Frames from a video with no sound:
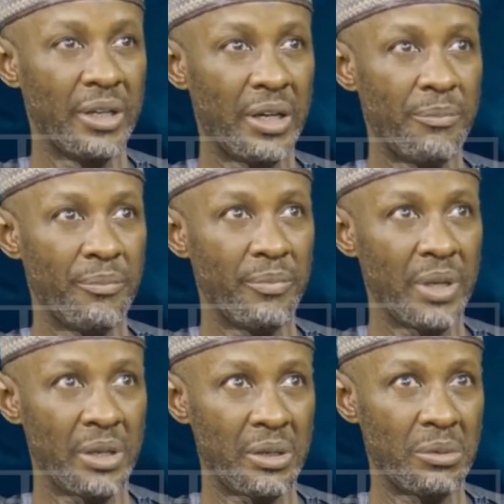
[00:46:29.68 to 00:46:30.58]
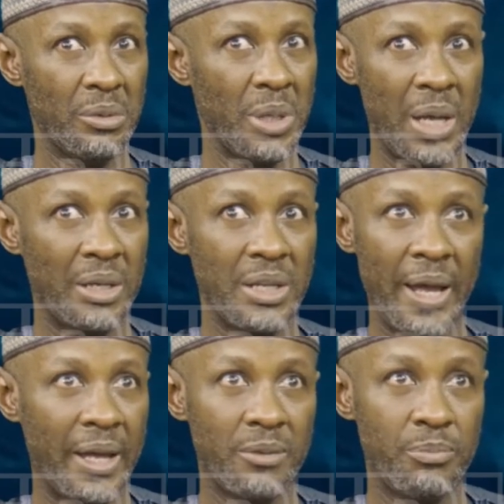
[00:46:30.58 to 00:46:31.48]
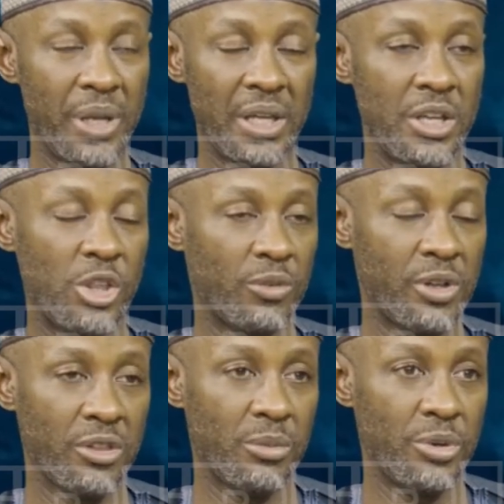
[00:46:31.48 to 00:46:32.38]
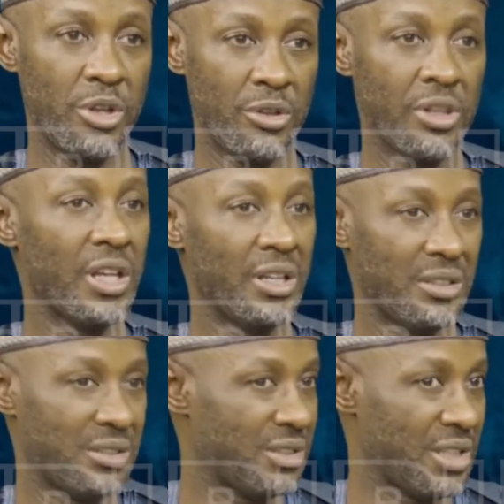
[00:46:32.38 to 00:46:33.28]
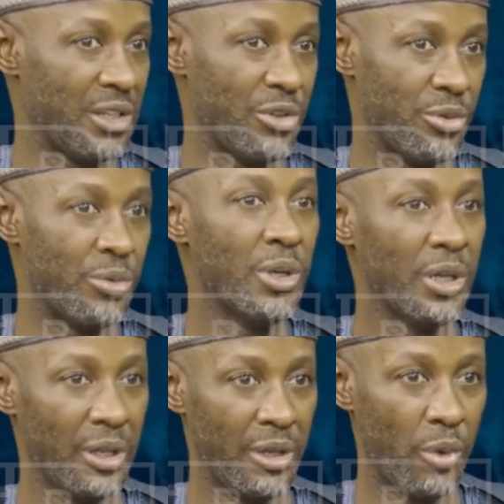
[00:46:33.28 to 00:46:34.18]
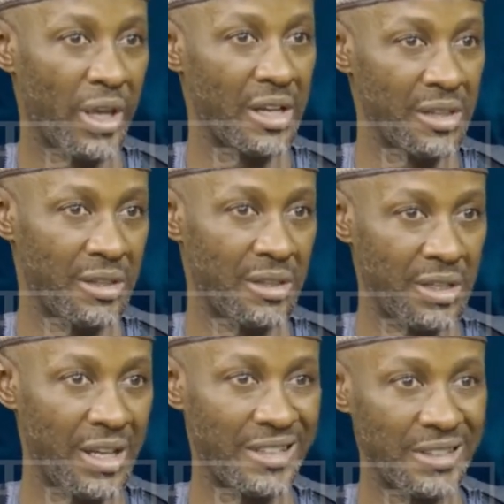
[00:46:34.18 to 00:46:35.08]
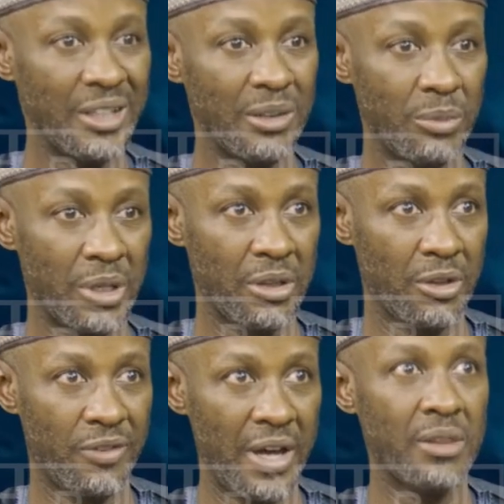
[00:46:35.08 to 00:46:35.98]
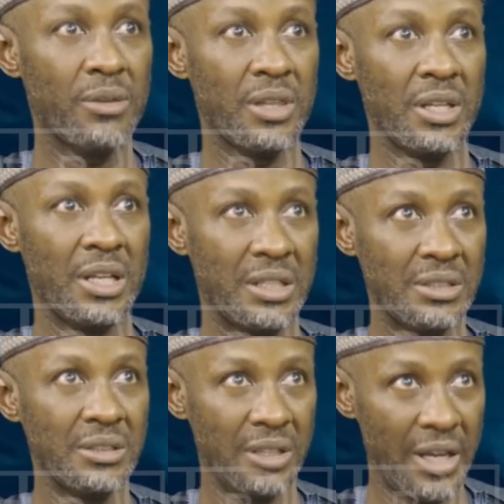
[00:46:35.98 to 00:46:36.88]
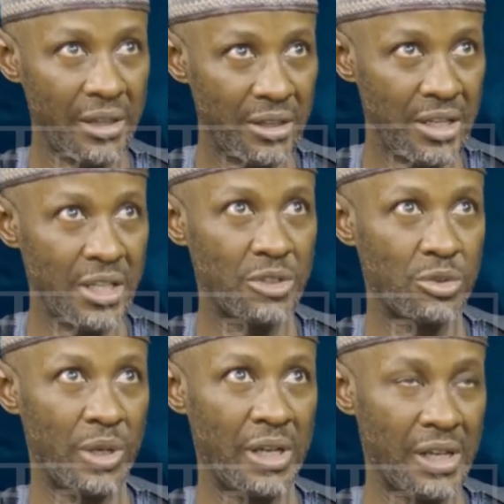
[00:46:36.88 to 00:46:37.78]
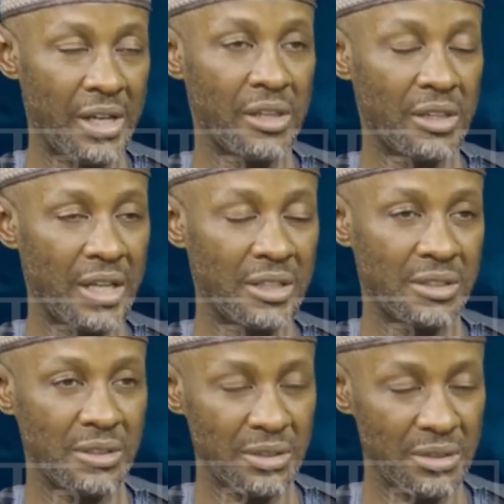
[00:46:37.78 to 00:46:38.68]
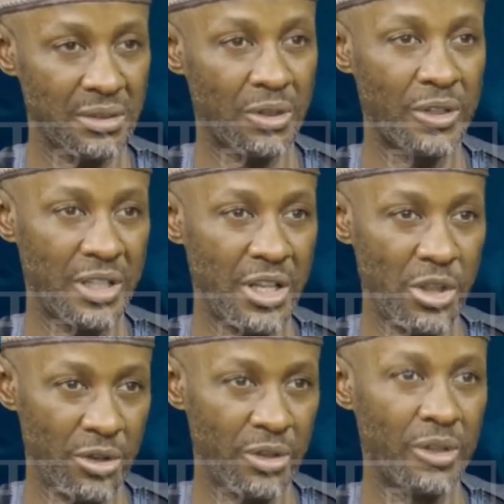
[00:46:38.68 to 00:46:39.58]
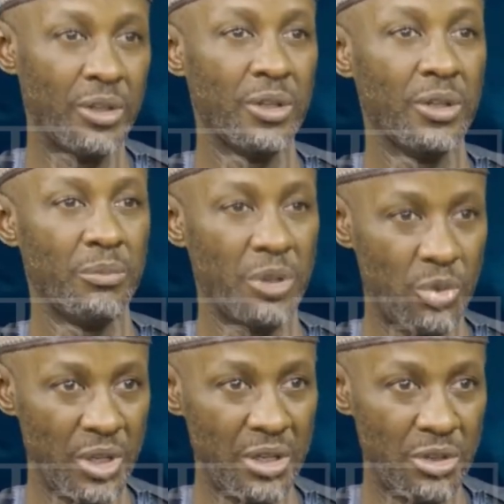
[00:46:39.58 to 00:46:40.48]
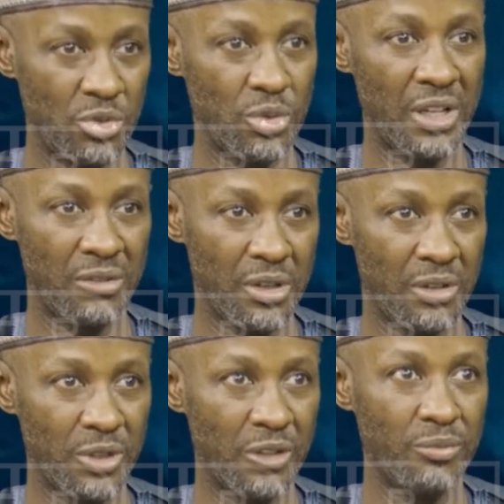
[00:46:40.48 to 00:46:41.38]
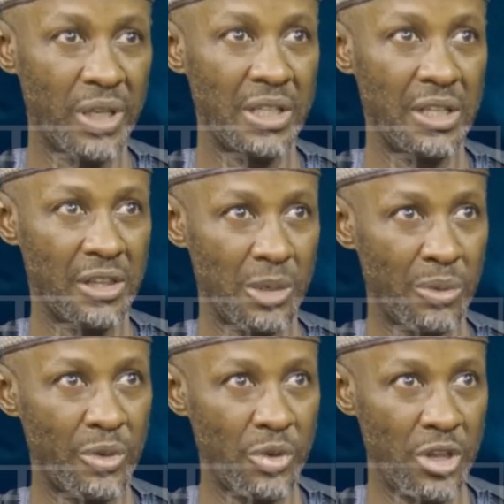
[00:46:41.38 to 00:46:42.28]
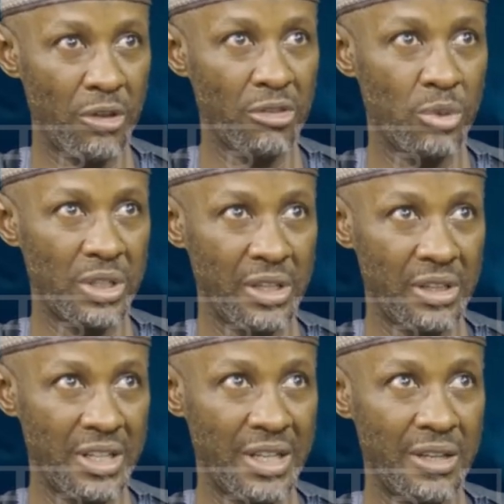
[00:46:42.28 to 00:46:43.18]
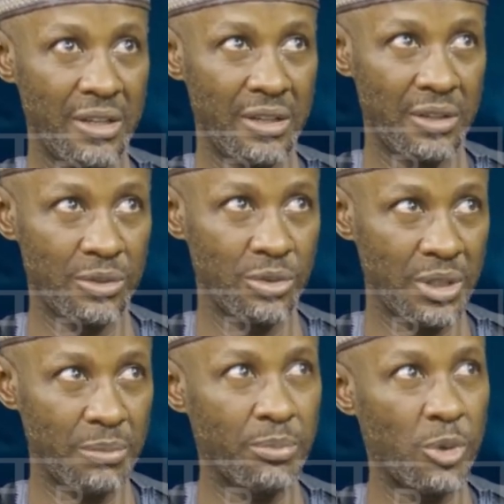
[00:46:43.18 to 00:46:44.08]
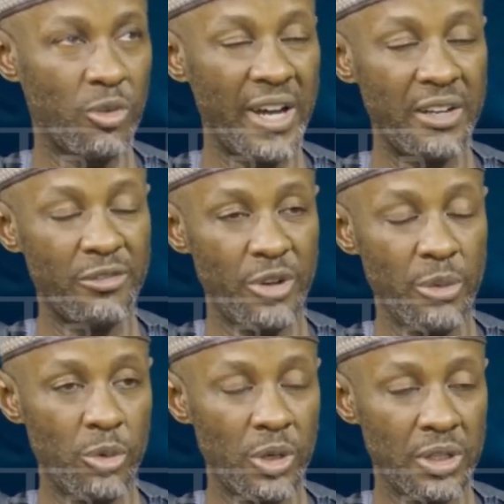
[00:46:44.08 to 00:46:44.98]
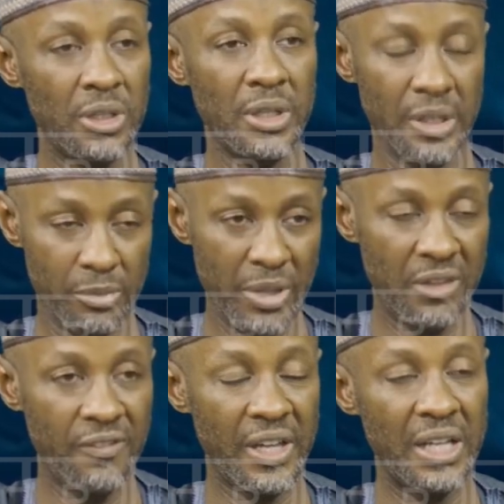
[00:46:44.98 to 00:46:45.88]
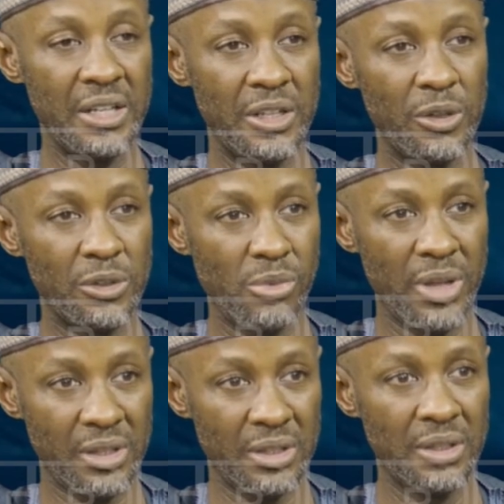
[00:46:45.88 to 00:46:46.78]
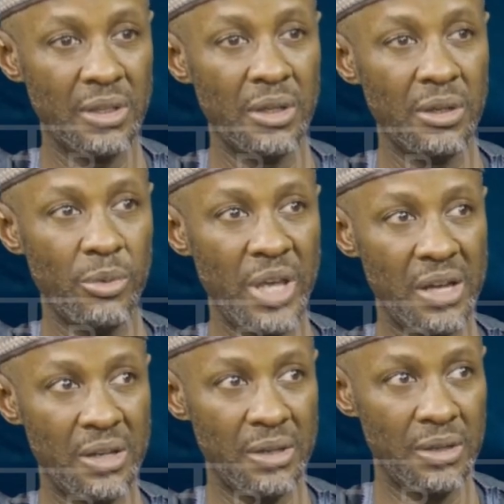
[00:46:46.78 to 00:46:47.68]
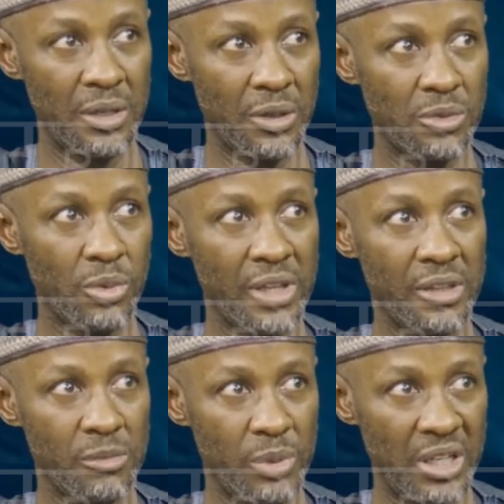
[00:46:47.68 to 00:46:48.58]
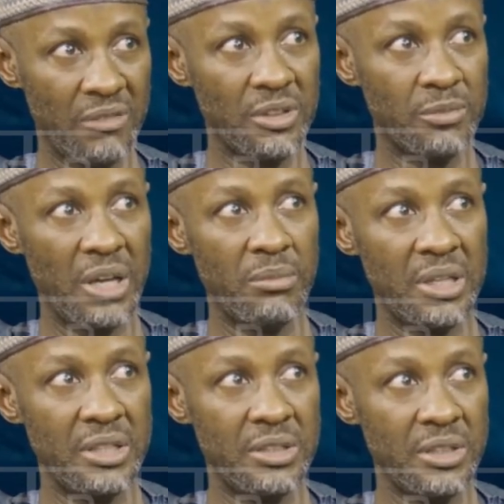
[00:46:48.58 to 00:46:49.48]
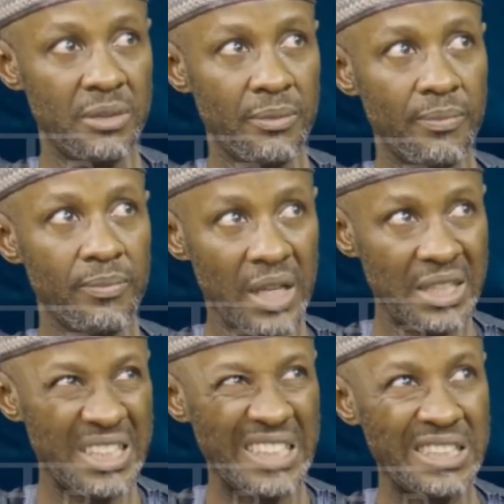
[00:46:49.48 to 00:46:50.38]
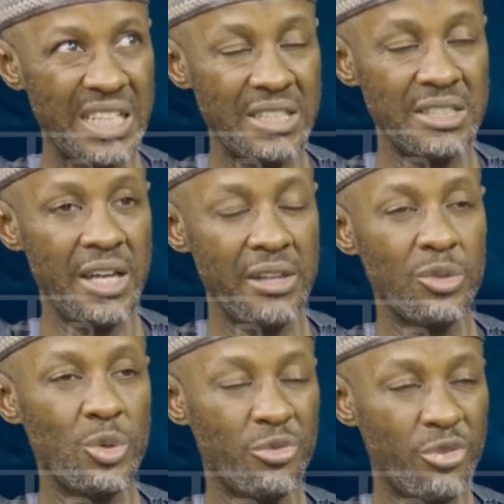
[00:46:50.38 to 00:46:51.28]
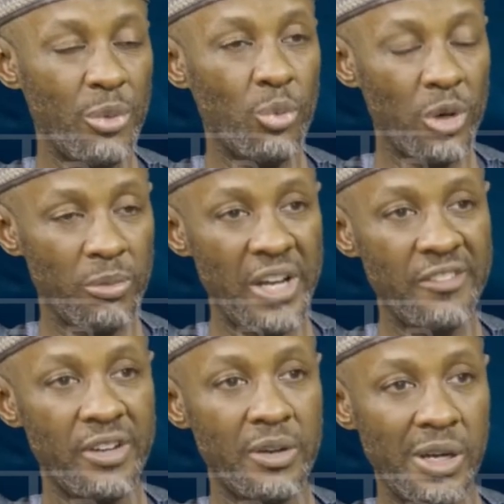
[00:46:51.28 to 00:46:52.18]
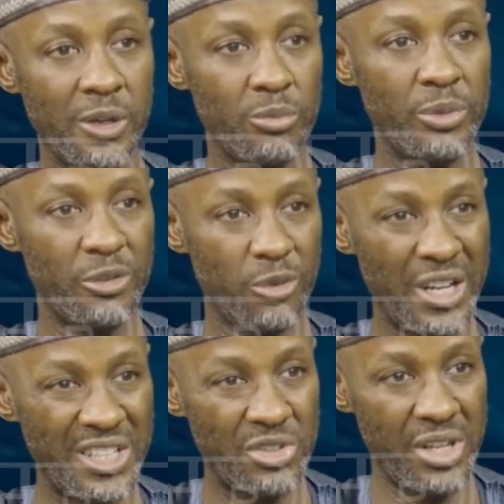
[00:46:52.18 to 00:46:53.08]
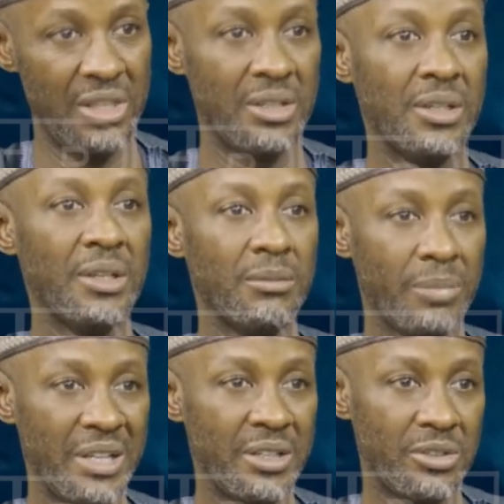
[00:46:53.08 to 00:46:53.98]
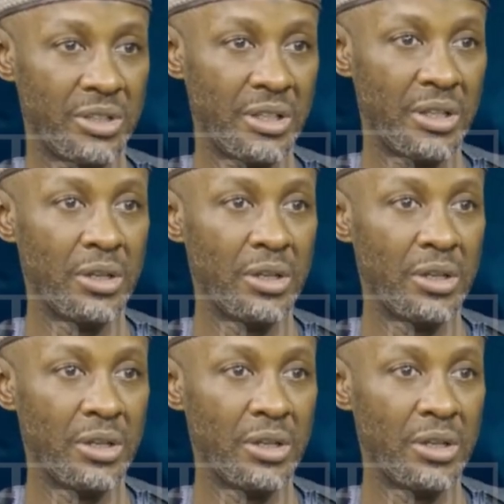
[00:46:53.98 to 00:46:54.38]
Um, in, and I can pick each of the sub-regions and tell you the weaknesses in that. Mm. But suffice to say that there is need to enhance that coordination mm. between the two levels of government. In some of the regions, what is needed is to provide a framework, specifically the Northwest. Mm. We had, the Northwest is bedeviled by banditry. Mm. Until date, there is no framework by the federal government for addressing banditry. Mm.